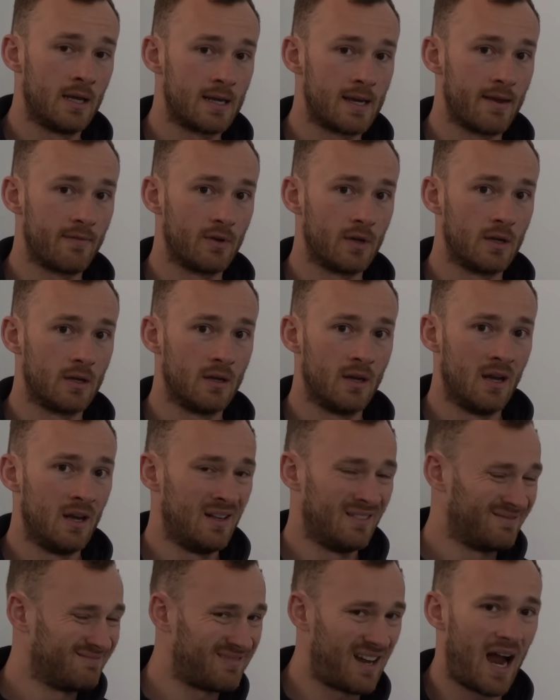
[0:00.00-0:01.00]
given
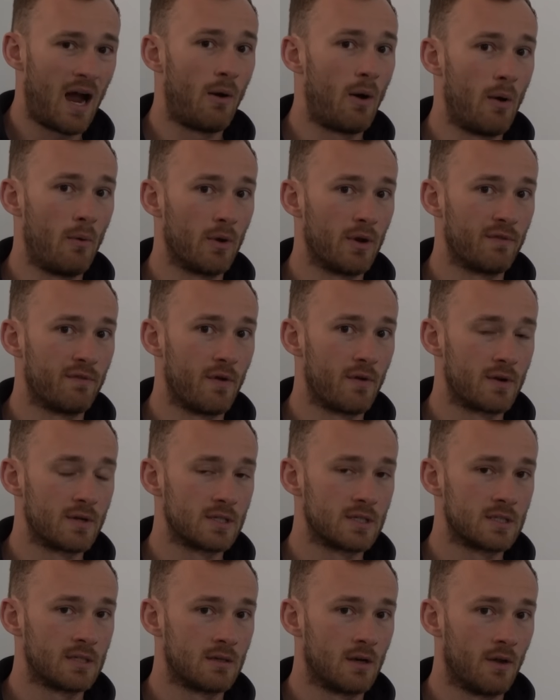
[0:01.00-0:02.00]
how I want to
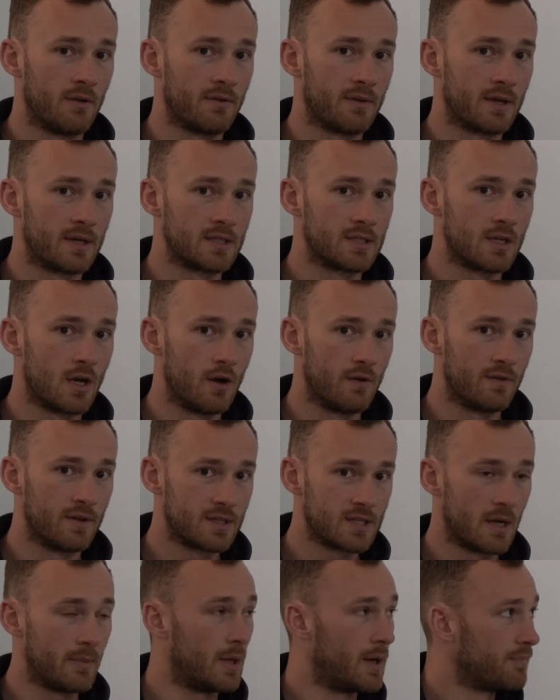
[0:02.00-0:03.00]
focus on things over
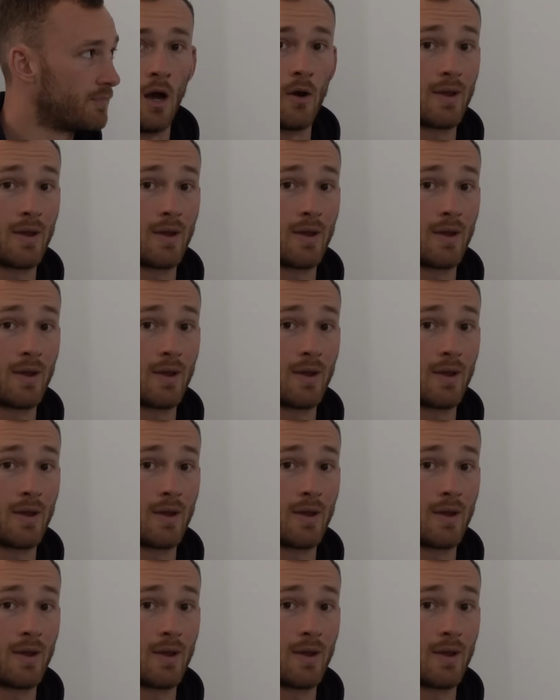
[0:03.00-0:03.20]
the summer.